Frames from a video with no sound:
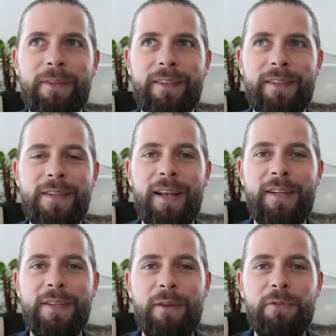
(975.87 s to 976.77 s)
you're selling
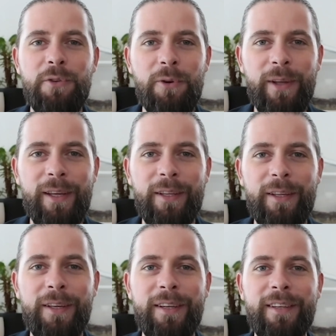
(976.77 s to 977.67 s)
yourself short here.
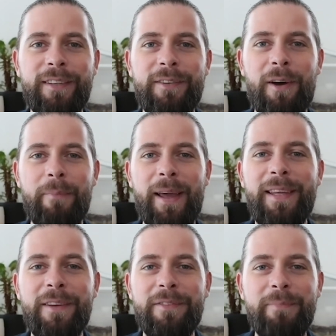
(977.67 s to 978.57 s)
You're going to not make
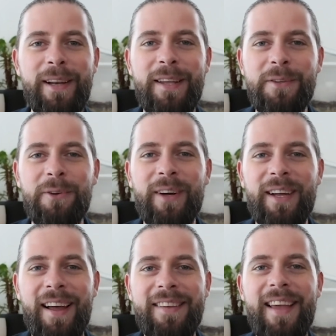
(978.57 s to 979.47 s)
enough money as an
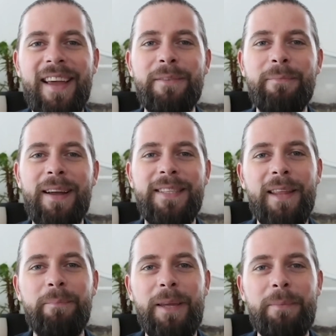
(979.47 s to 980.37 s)
organization by
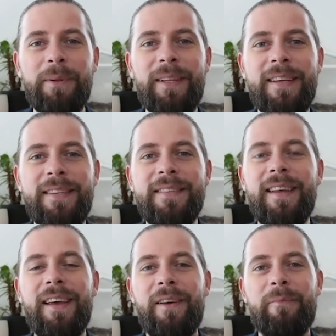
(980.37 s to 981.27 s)
telling people this.
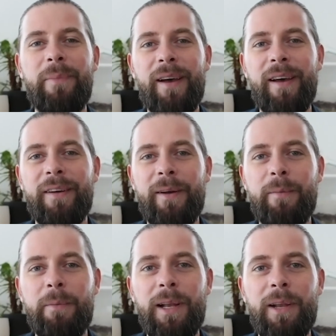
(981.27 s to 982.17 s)
But at
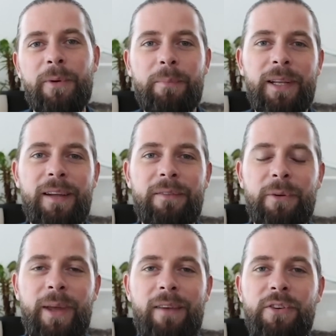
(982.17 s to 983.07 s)
Herman Miller, we believe
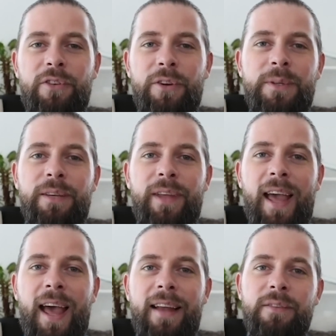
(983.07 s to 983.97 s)
that we have a duty of
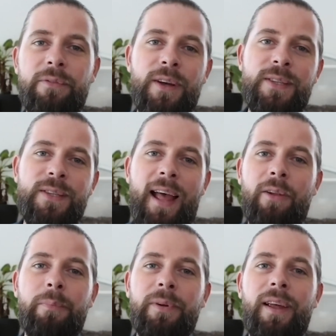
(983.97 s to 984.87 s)
care to first help